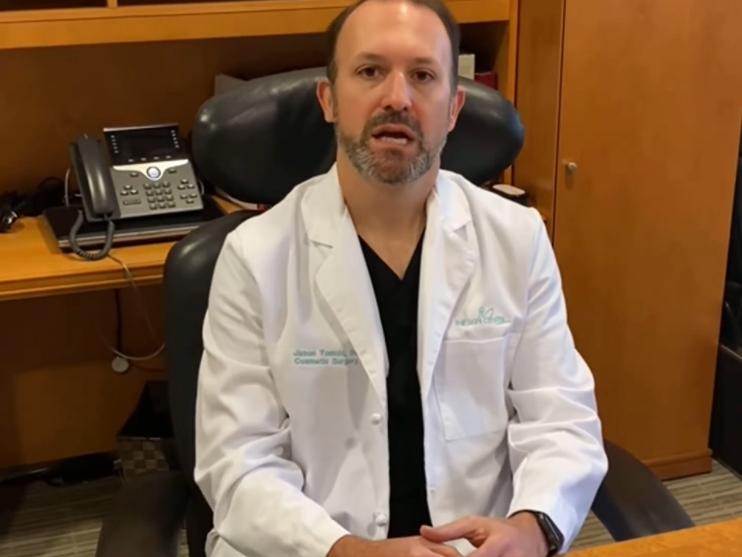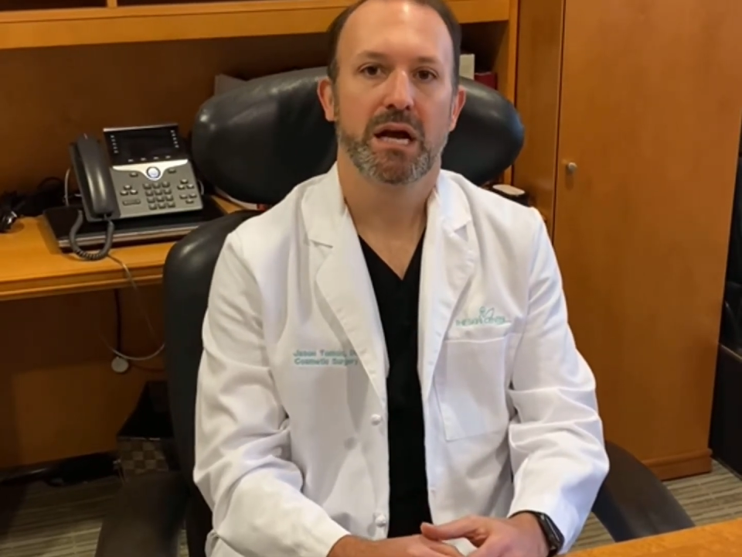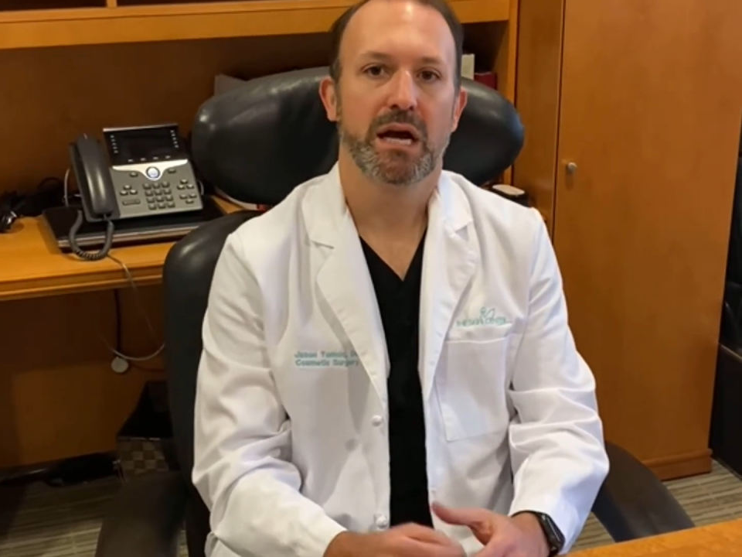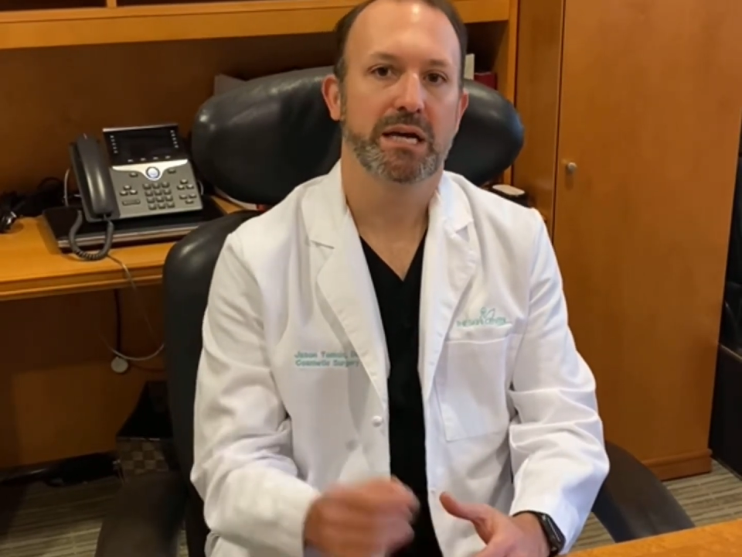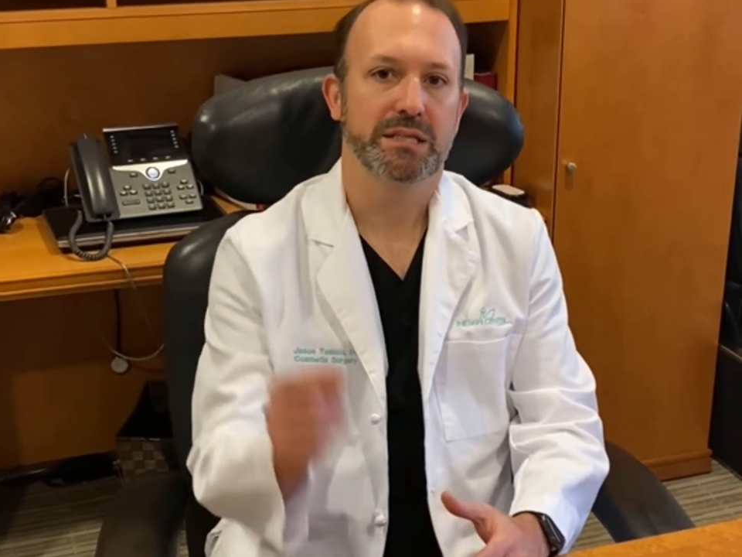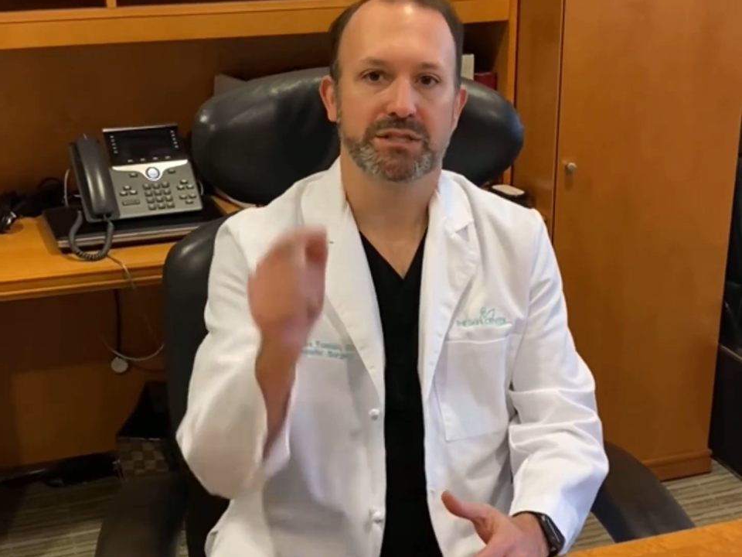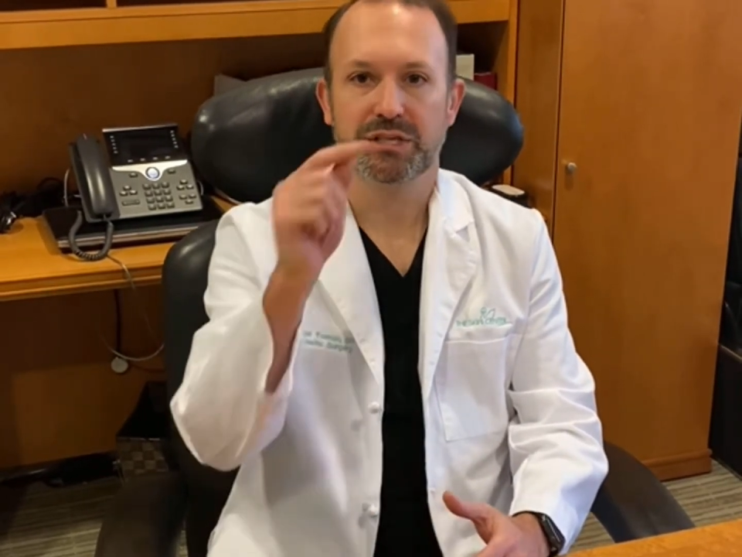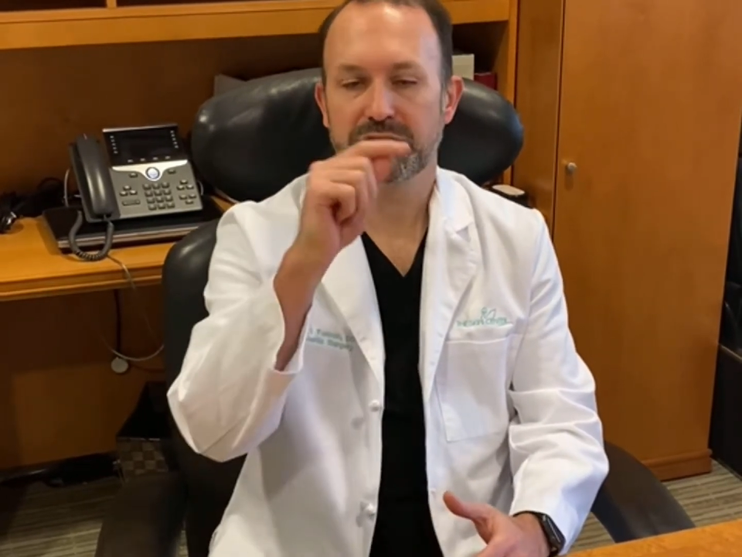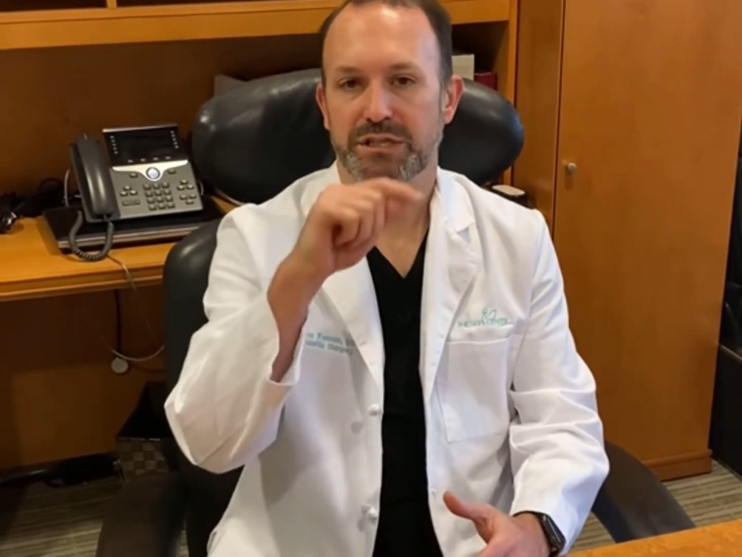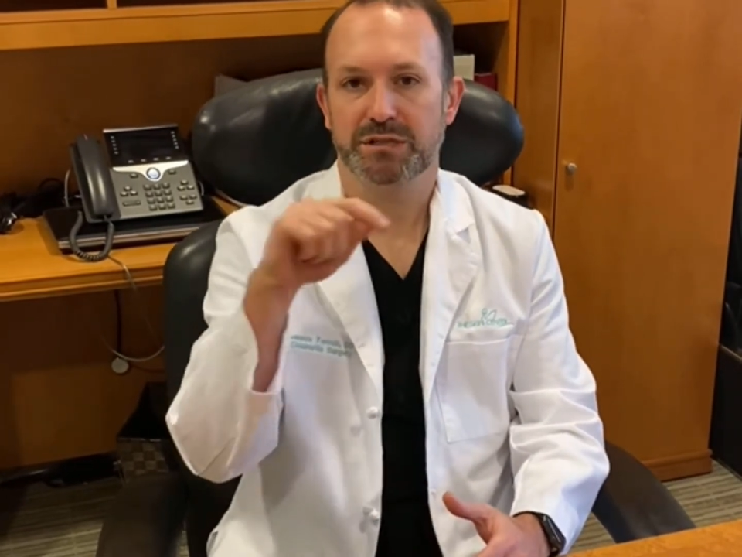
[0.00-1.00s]
An
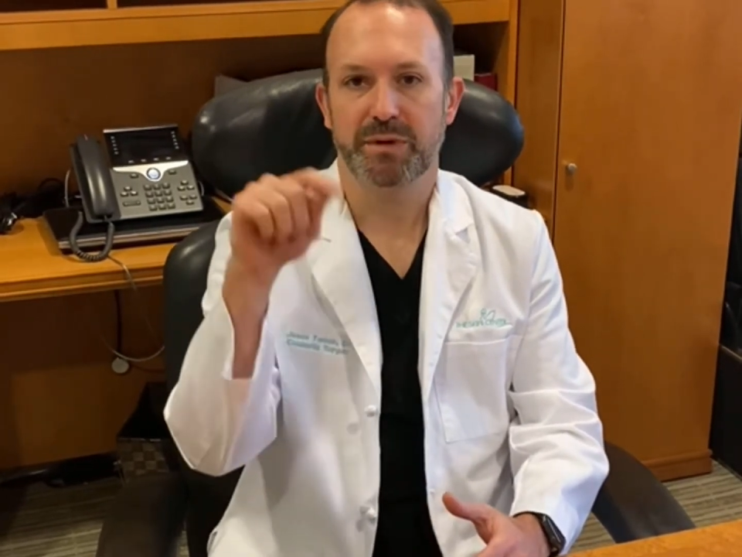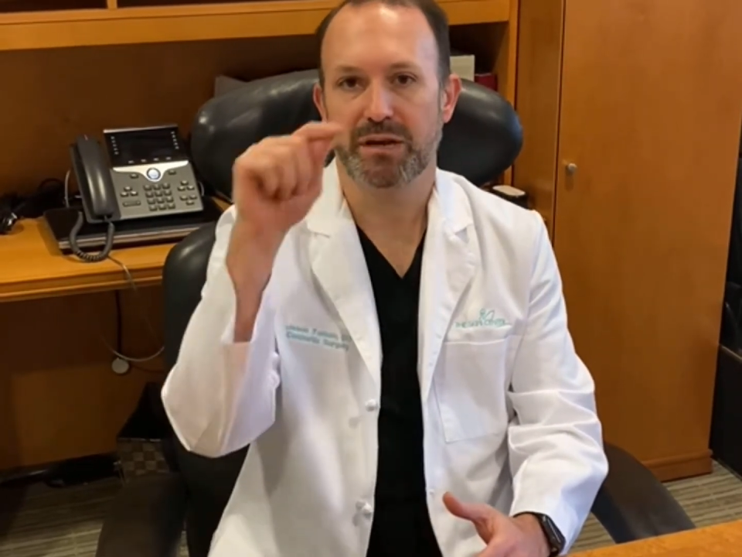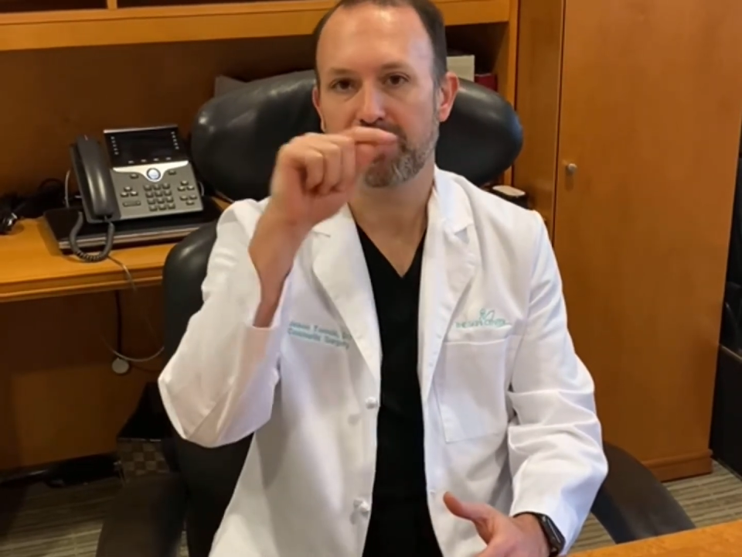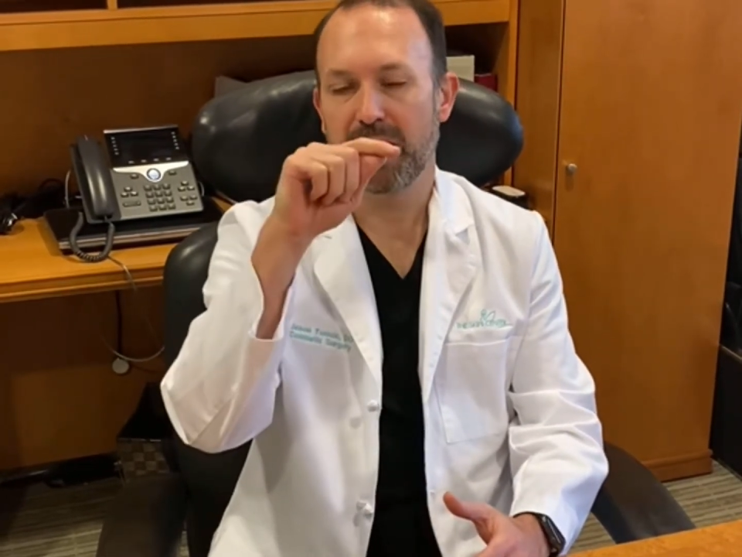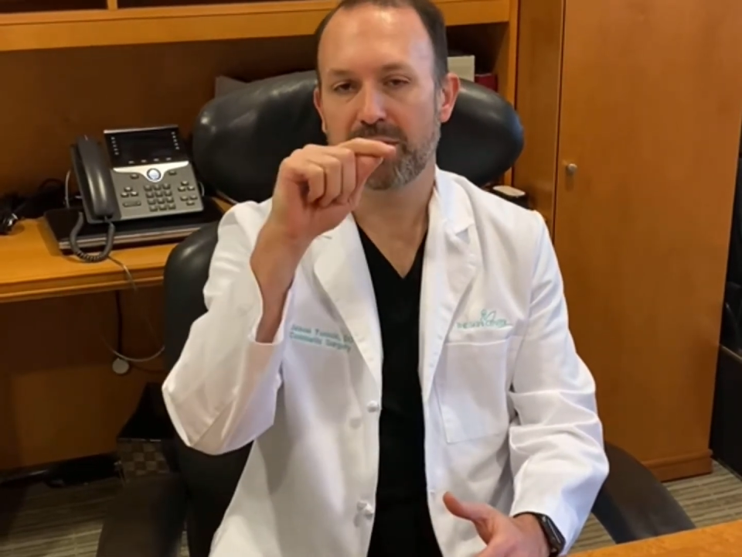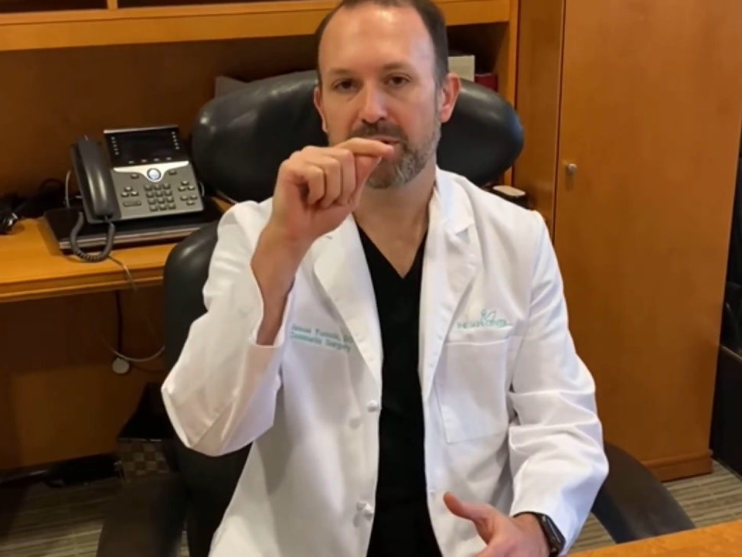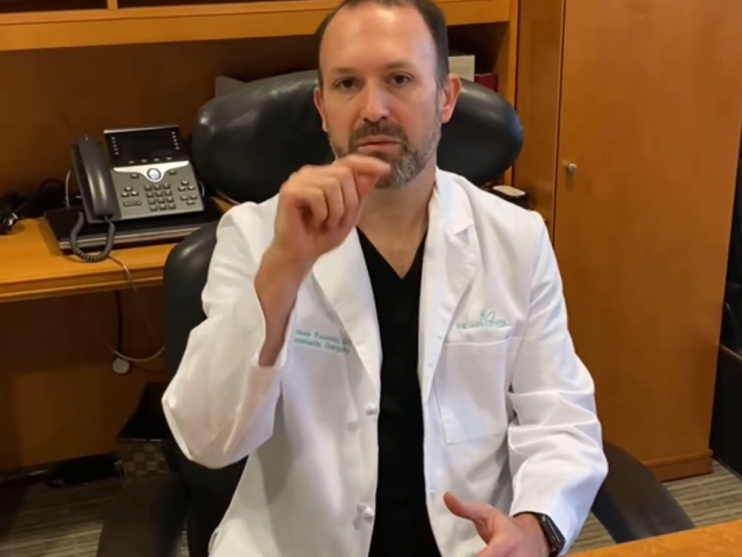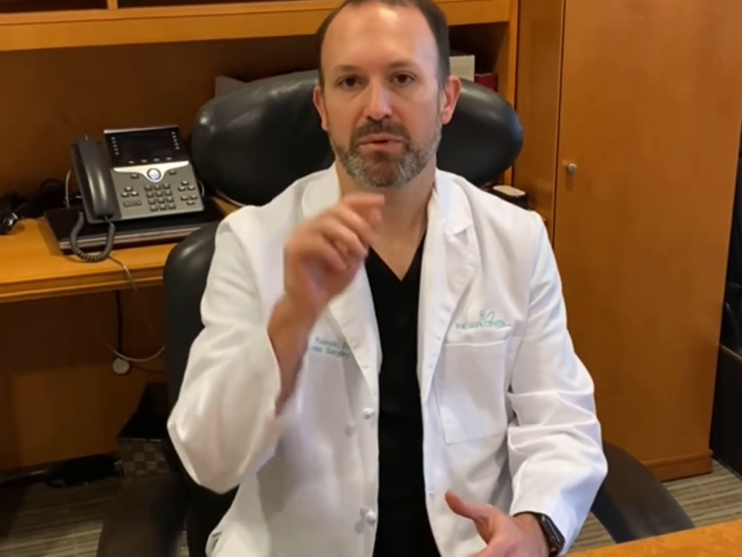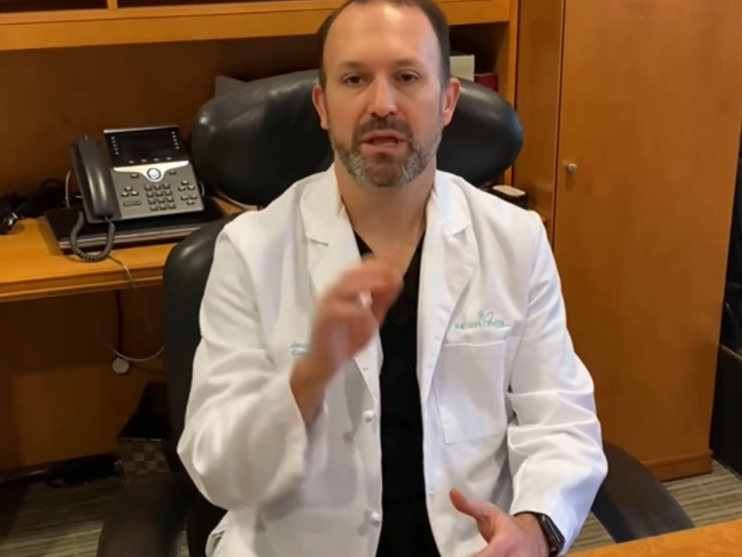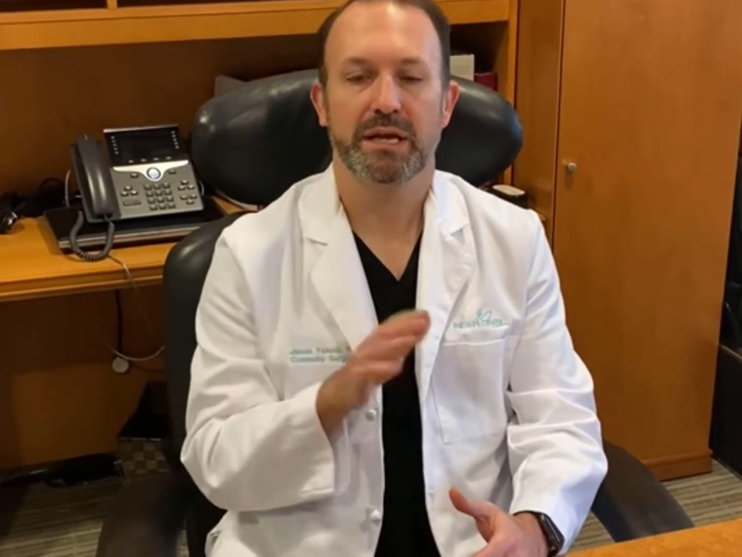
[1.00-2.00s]
incision is made around the
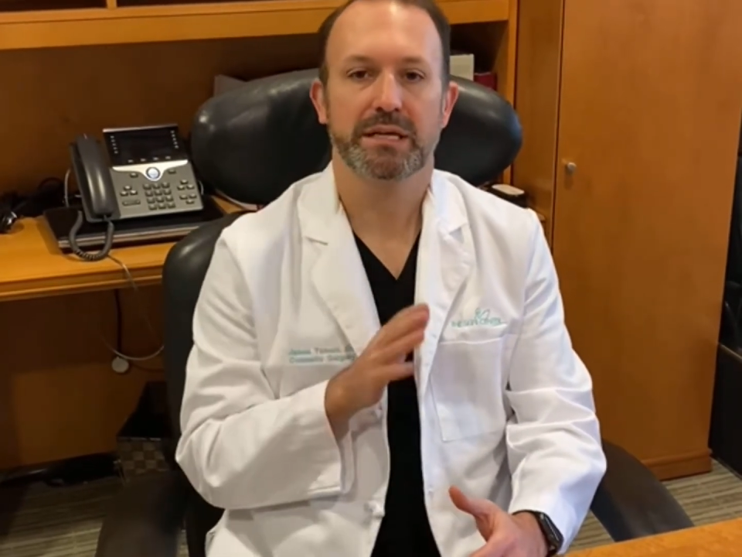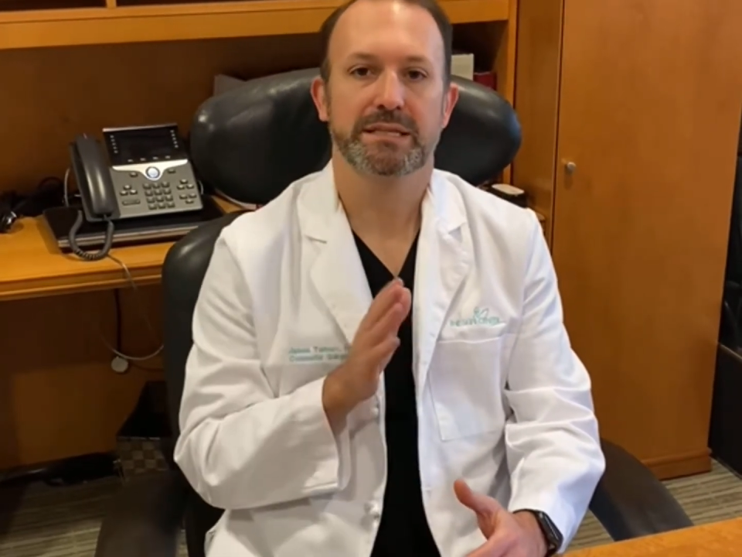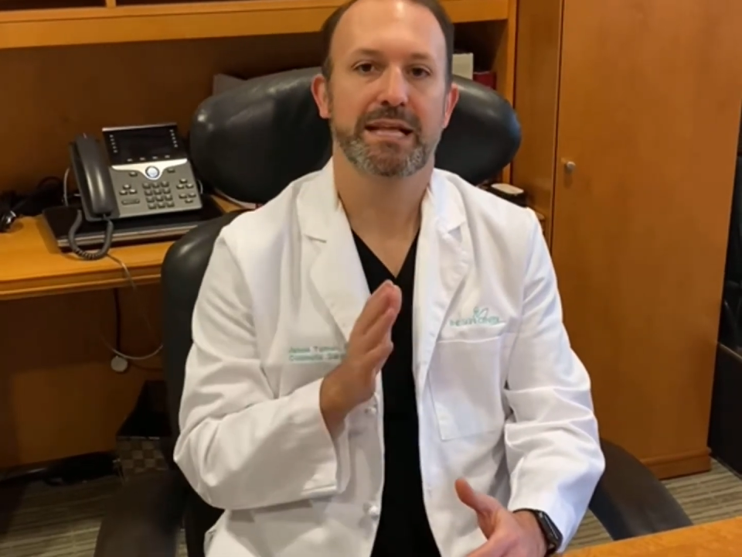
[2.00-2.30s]
umbilicus.